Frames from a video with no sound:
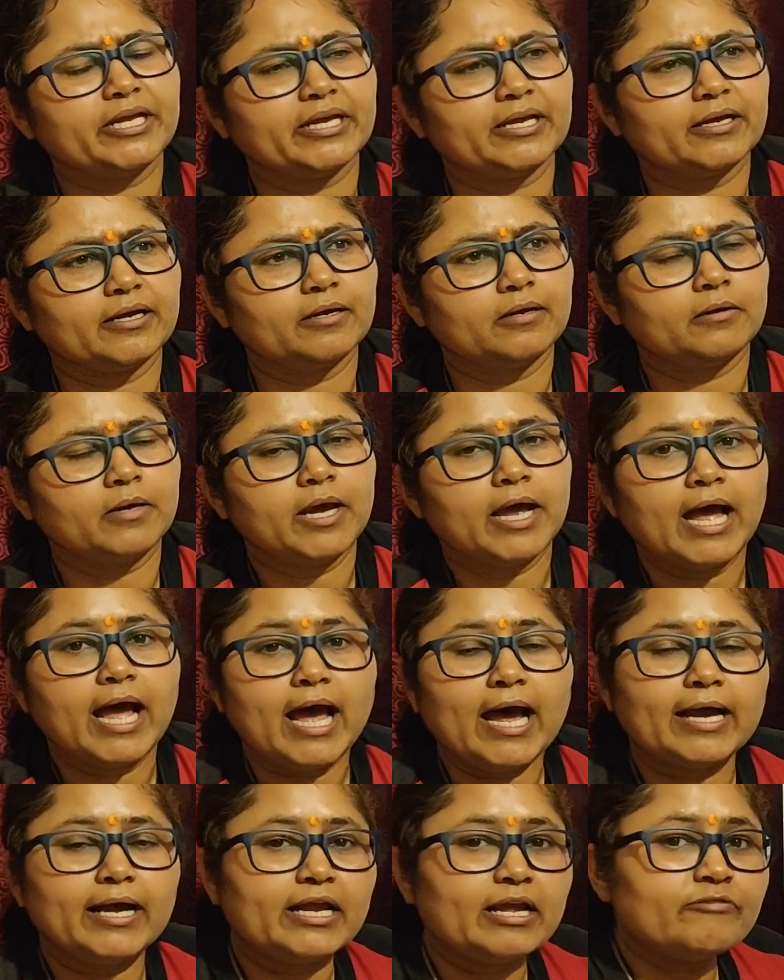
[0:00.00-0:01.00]
And if the
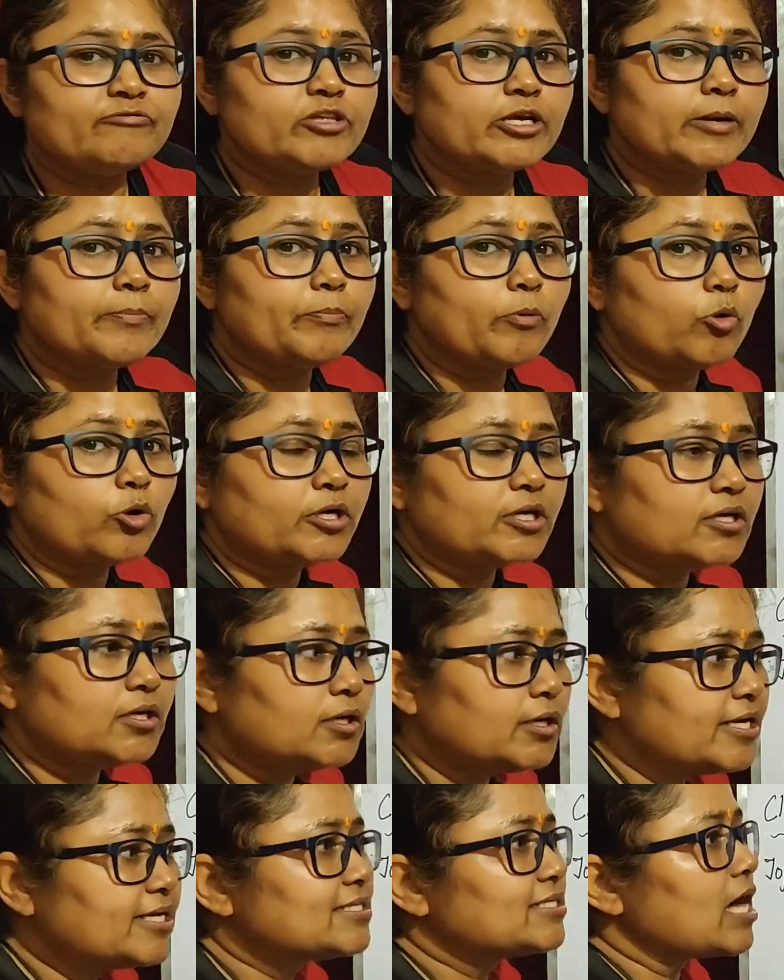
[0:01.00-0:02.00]
reporter is
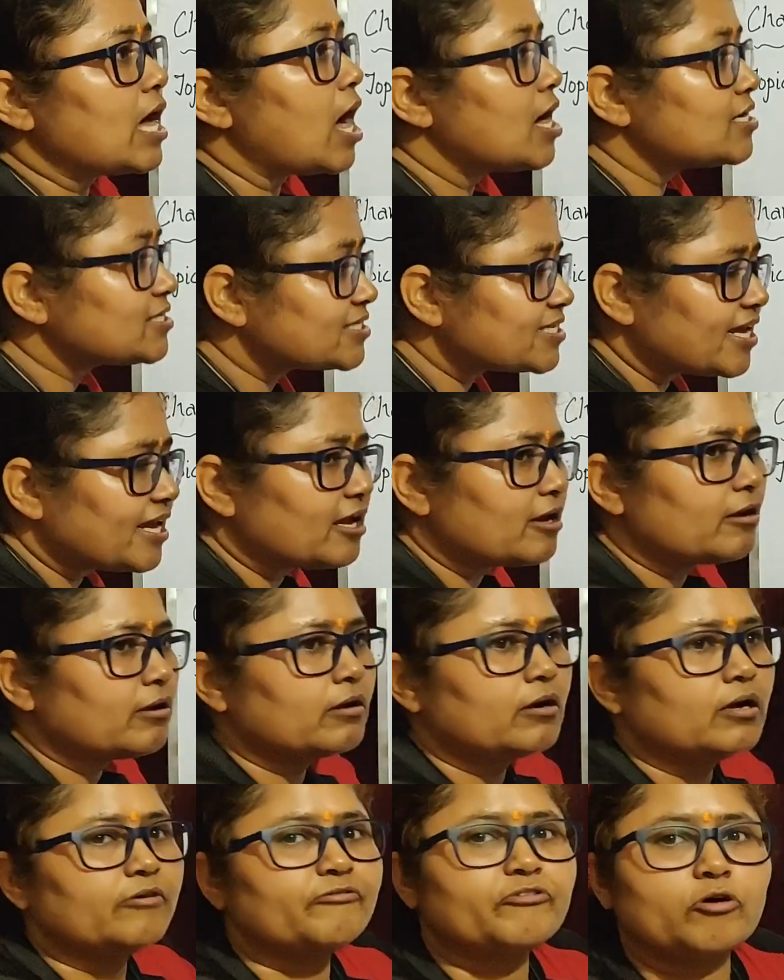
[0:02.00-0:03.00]
asking
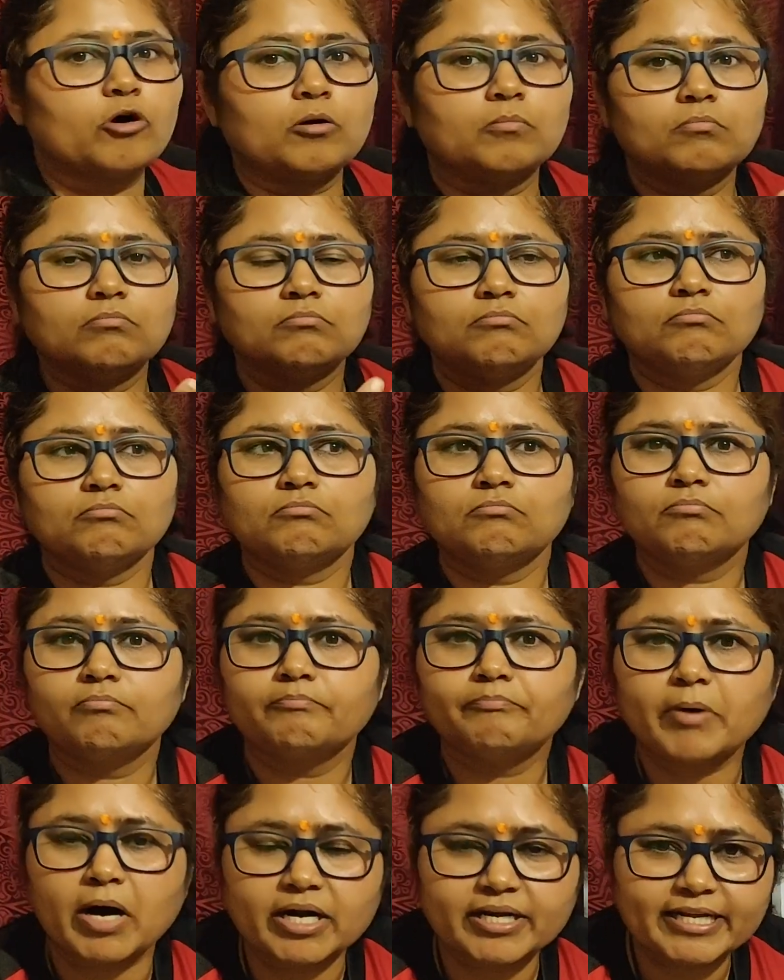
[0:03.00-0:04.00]
from party
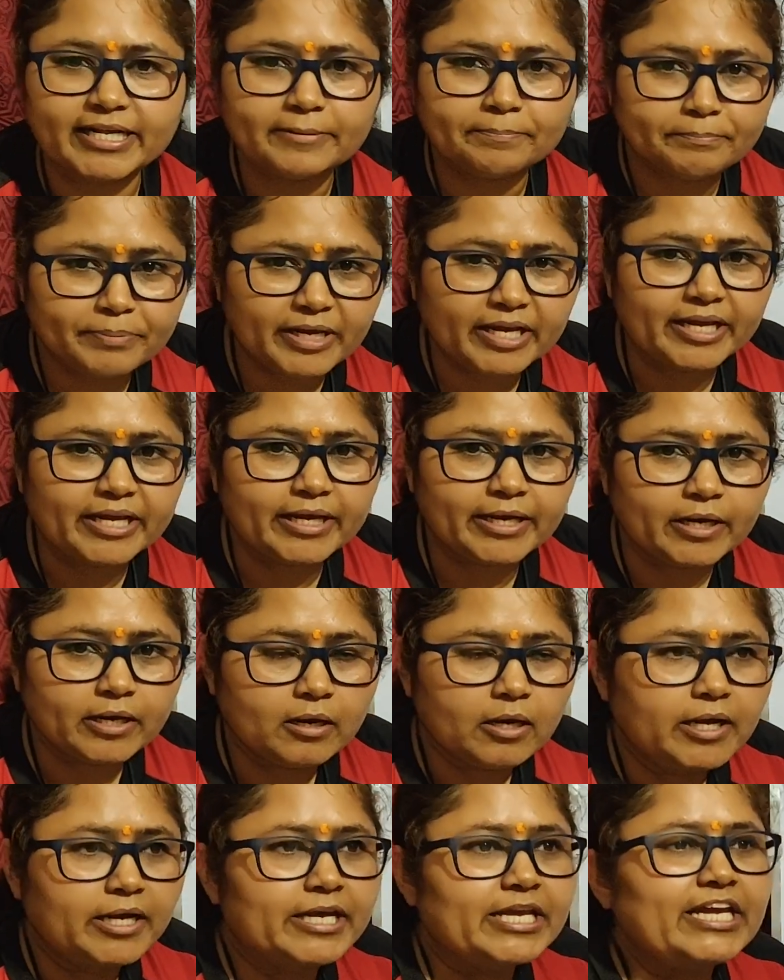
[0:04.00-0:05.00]
B, he
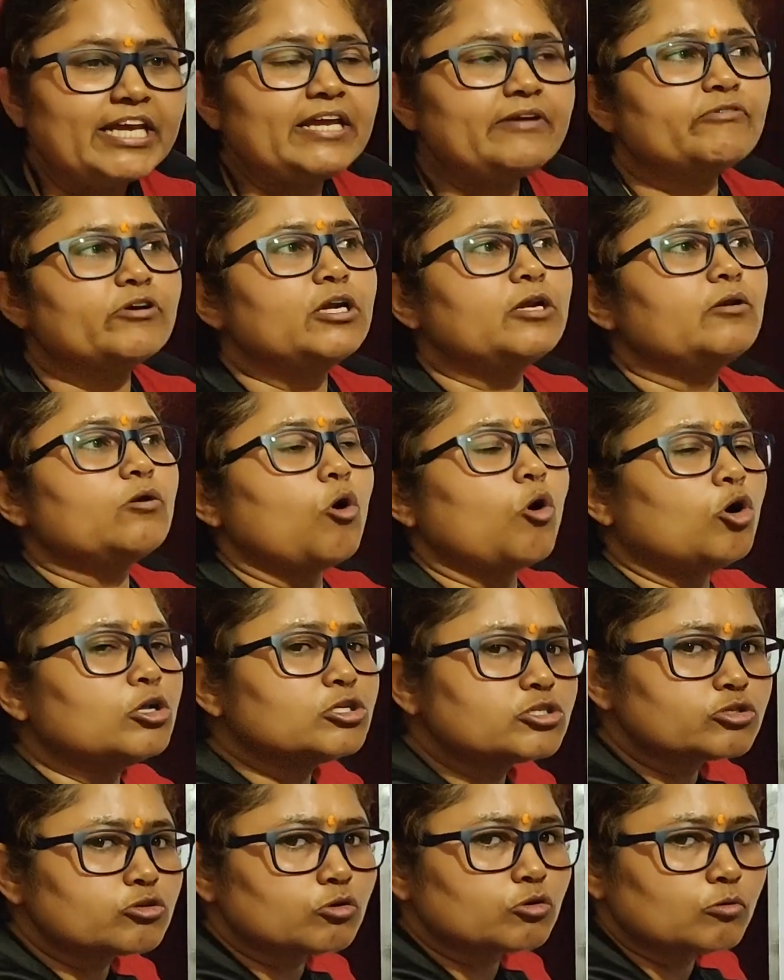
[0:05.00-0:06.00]
will also
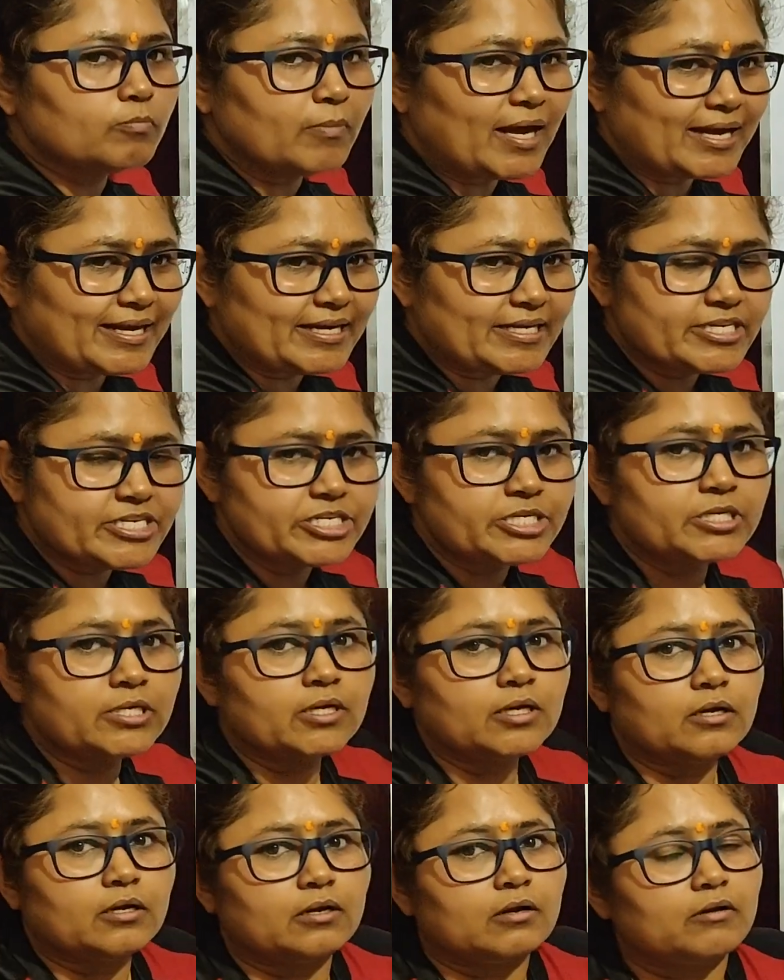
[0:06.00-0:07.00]

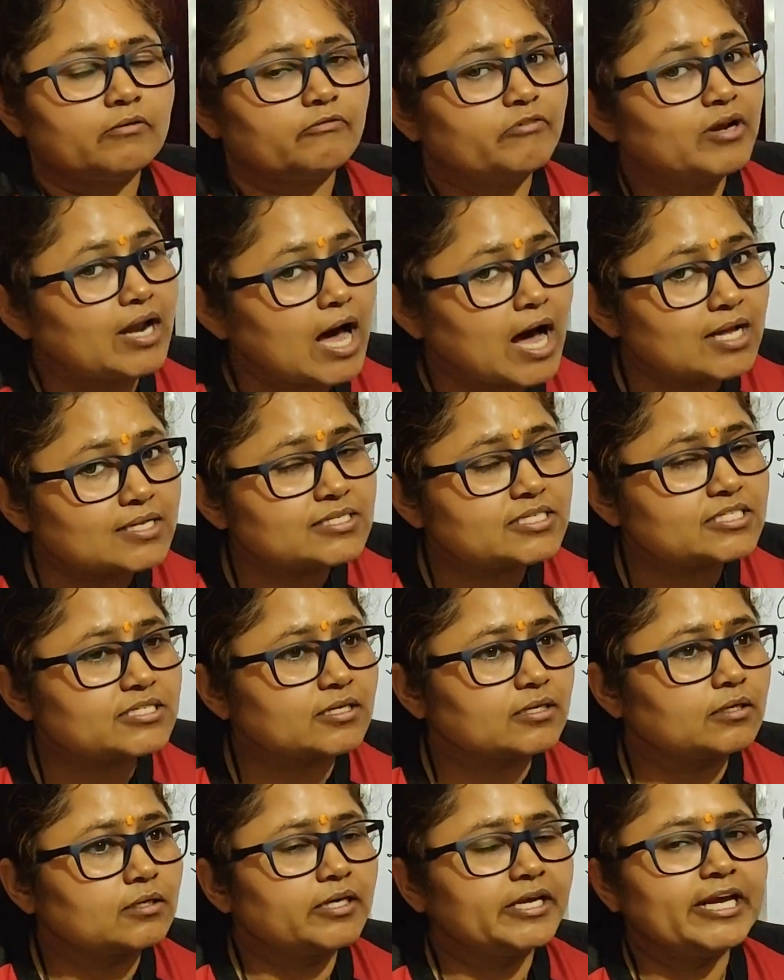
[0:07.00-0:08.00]
will answer in
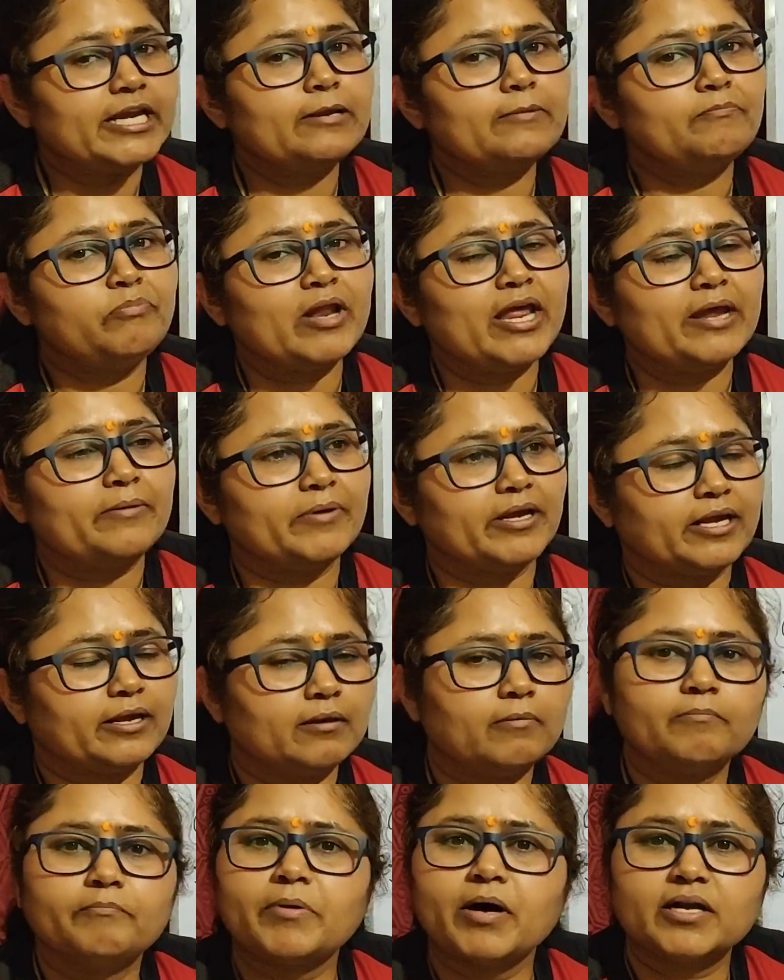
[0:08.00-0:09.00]
blaming party
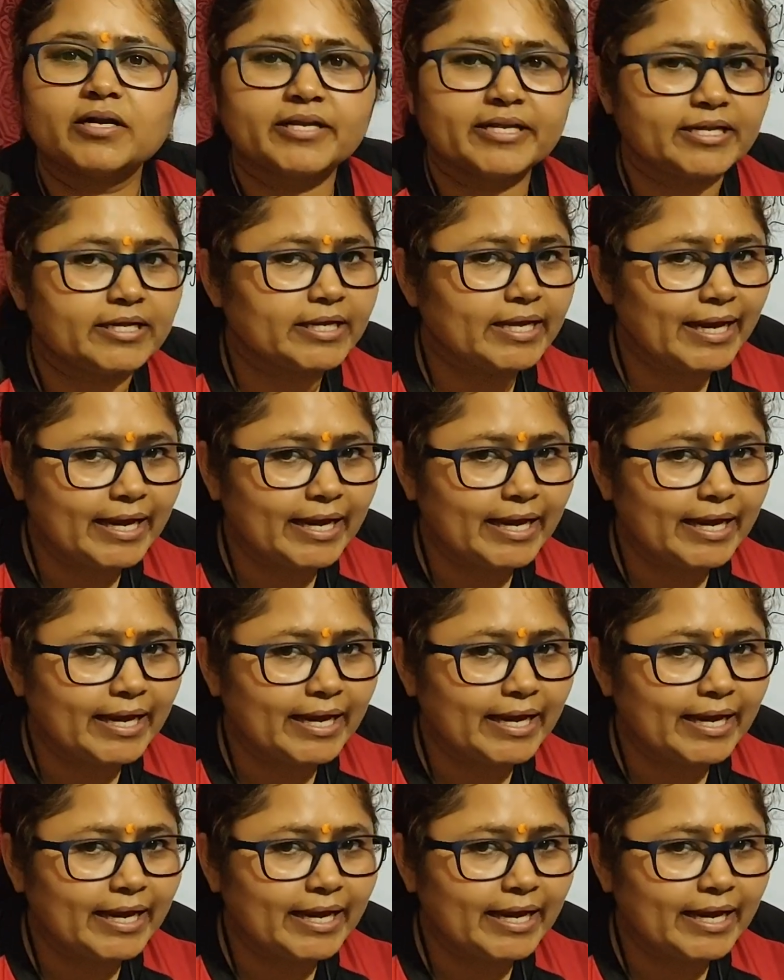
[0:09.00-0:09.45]
A.